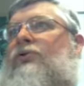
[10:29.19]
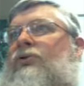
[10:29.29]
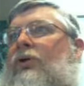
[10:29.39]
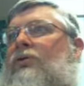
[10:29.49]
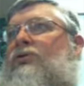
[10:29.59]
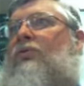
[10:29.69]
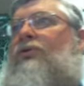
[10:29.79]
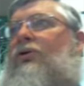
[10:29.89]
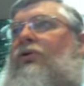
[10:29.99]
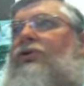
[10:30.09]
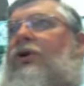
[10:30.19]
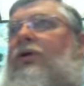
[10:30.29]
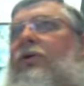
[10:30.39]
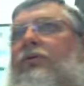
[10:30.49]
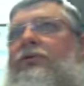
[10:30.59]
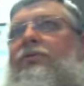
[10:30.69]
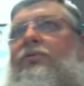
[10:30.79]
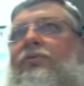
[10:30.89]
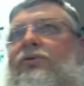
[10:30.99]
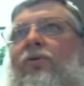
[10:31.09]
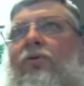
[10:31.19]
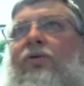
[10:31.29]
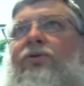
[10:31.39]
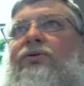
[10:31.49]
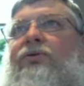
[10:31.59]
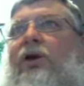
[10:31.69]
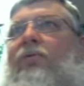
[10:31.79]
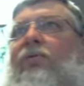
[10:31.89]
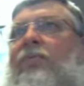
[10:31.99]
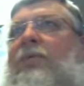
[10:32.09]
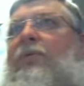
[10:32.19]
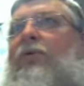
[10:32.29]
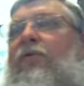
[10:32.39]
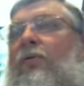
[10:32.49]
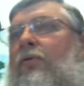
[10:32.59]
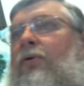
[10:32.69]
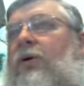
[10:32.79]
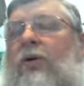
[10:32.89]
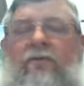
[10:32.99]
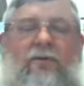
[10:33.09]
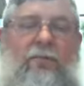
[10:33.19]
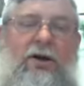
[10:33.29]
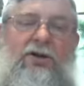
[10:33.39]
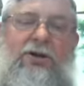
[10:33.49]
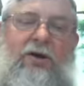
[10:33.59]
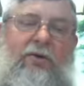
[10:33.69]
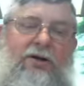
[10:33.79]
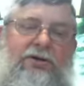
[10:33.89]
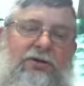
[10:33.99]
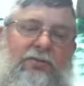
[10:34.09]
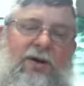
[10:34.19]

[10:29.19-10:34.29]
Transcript: Jerusalem was on the trade routes, so there were people for many generations.